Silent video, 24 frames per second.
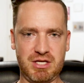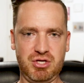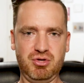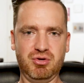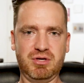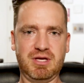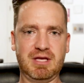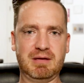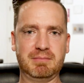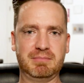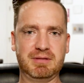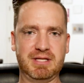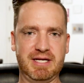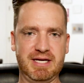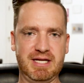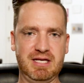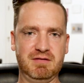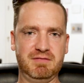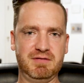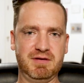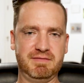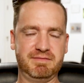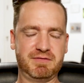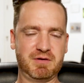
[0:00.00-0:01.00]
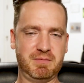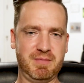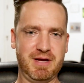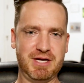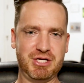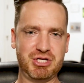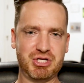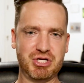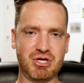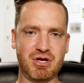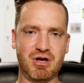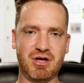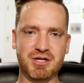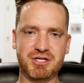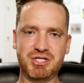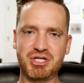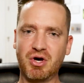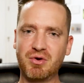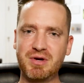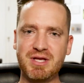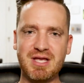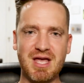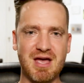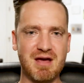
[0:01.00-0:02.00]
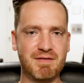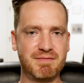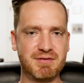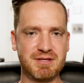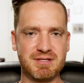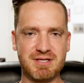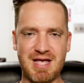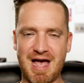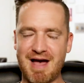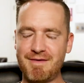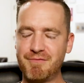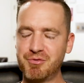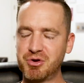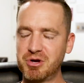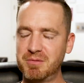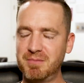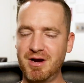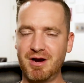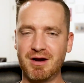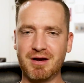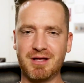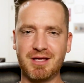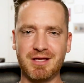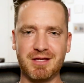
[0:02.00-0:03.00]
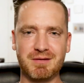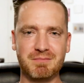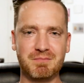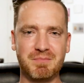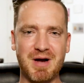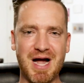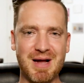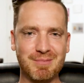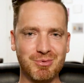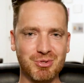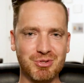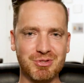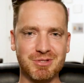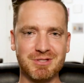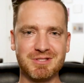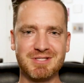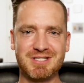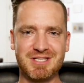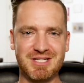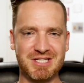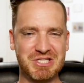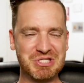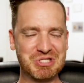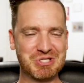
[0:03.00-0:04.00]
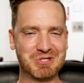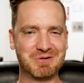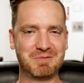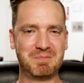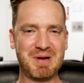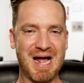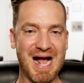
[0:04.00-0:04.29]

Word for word: and you'll get plenty of information on Tony Evans, African American Bible teacher,